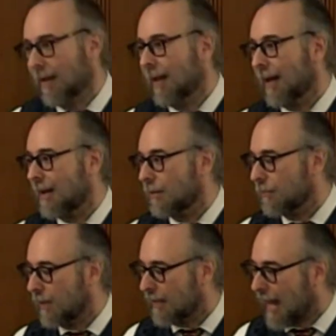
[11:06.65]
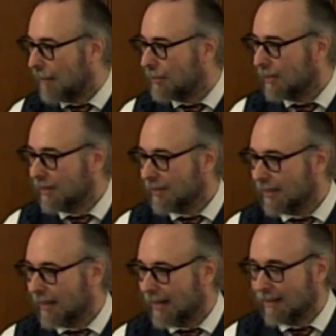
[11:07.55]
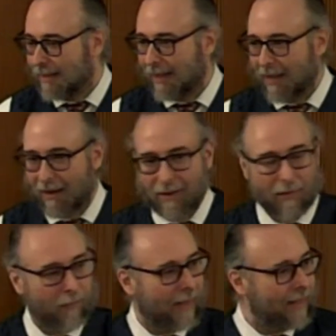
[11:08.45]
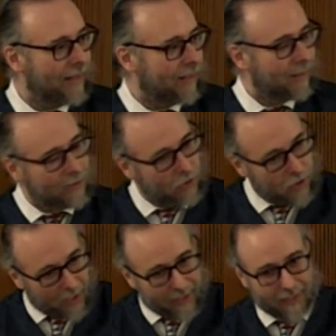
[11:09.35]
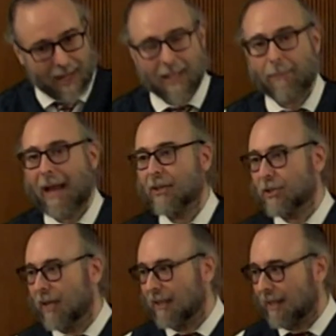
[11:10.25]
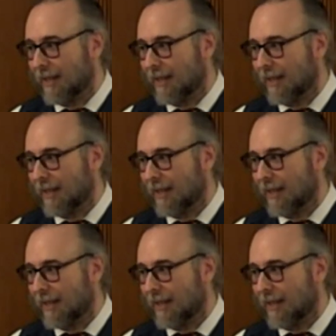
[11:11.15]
of the inhabitants and that they are defended just as passionately